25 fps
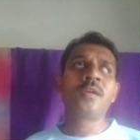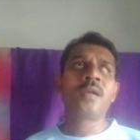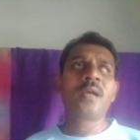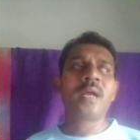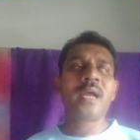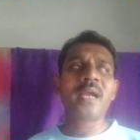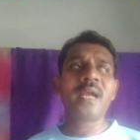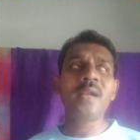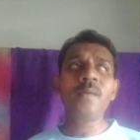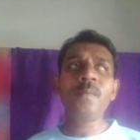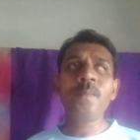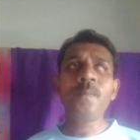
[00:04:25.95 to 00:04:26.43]

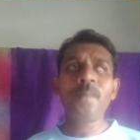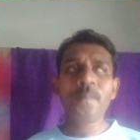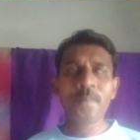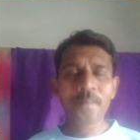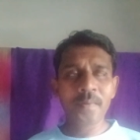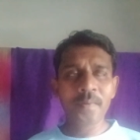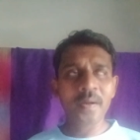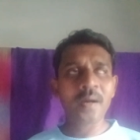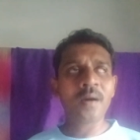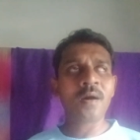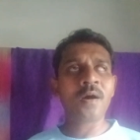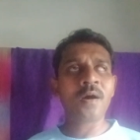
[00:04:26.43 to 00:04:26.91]
And
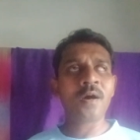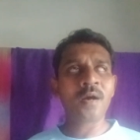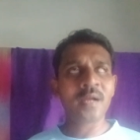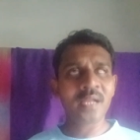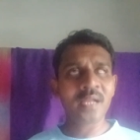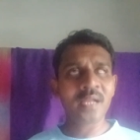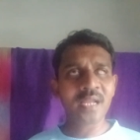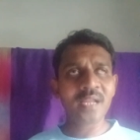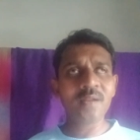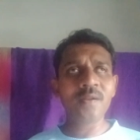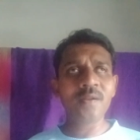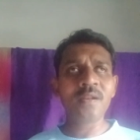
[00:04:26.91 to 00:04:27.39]

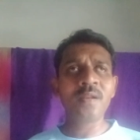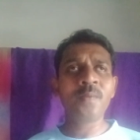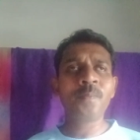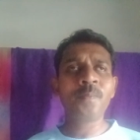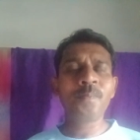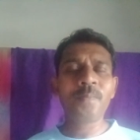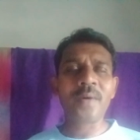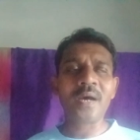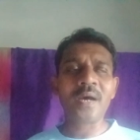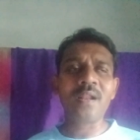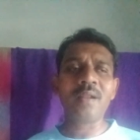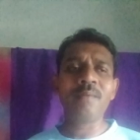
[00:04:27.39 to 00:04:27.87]
in
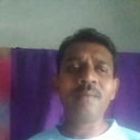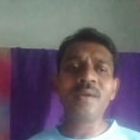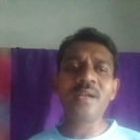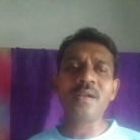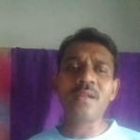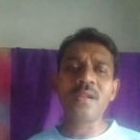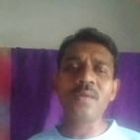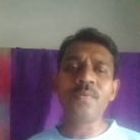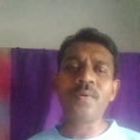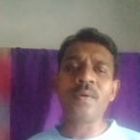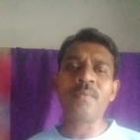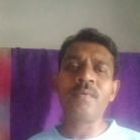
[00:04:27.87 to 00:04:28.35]

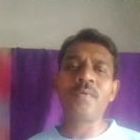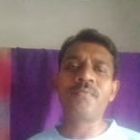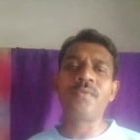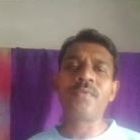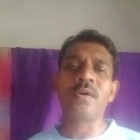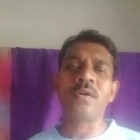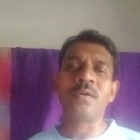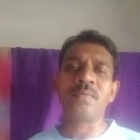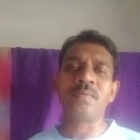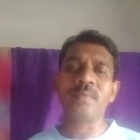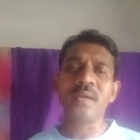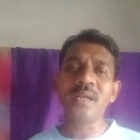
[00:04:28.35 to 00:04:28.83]
parliamentary form of
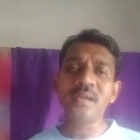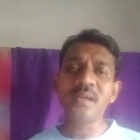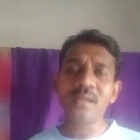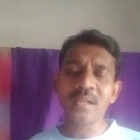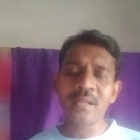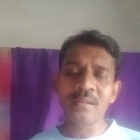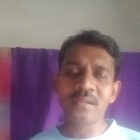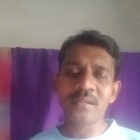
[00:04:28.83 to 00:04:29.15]
government,